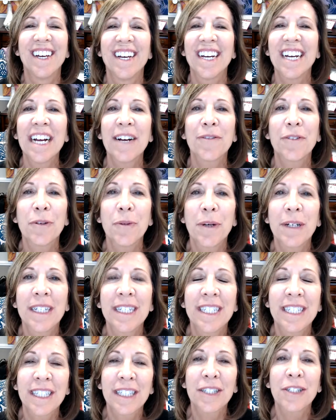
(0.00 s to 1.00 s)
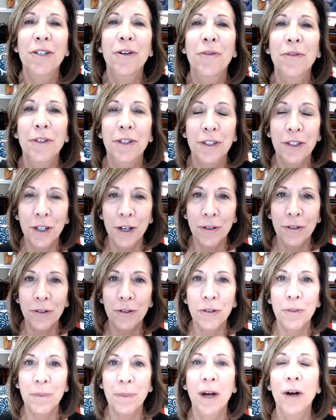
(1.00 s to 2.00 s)
Hey everyone, it's Liz over at the Jones
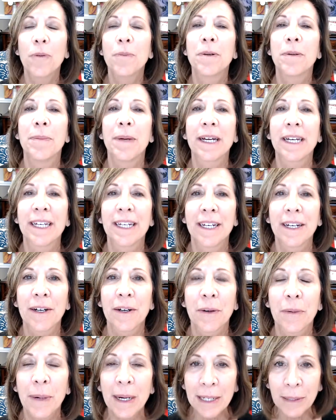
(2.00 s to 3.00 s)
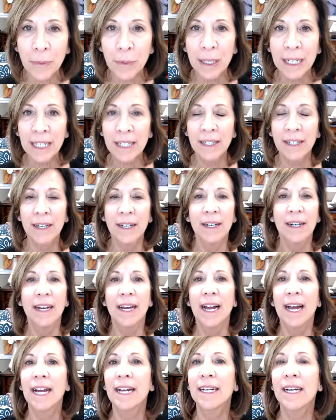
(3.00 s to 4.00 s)
Group. I hope you're making it a great week.
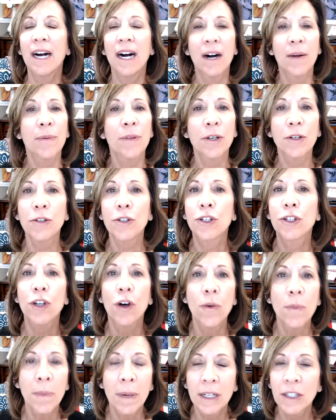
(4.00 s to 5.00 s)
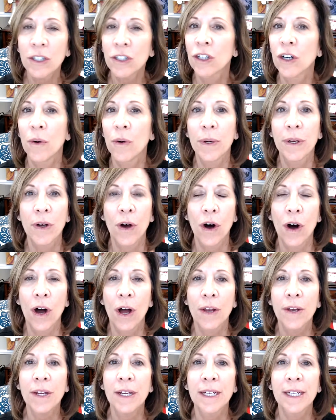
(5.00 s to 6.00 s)
Hey, uh, there's so much going
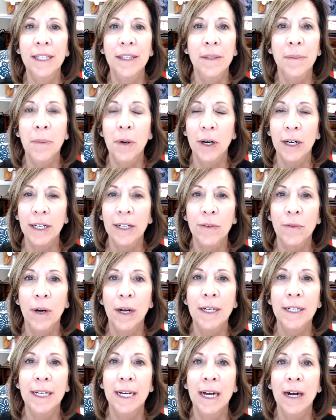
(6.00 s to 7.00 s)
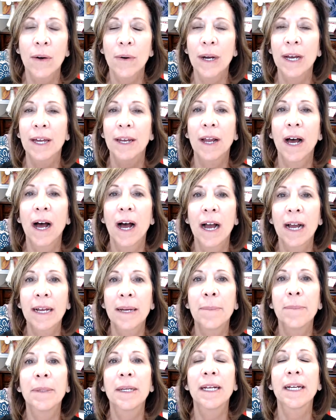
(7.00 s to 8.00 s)
on in the market right now, and I
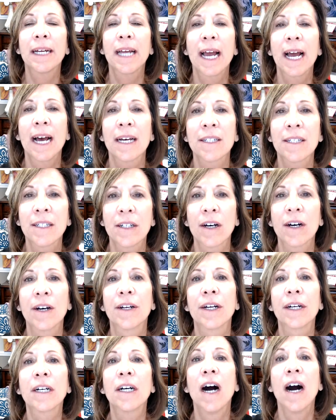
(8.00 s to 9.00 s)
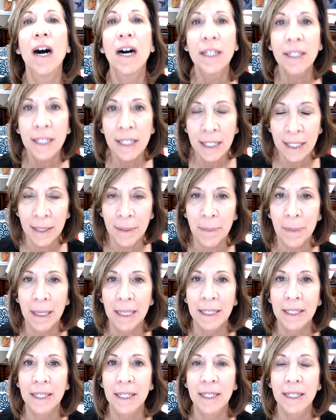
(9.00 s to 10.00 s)
am being asked on a constant
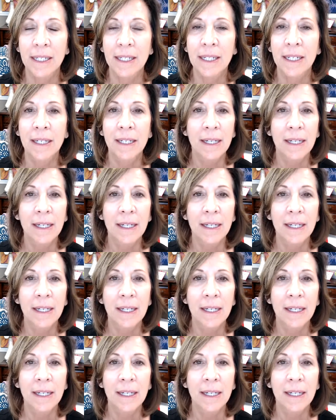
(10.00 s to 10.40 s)
basis,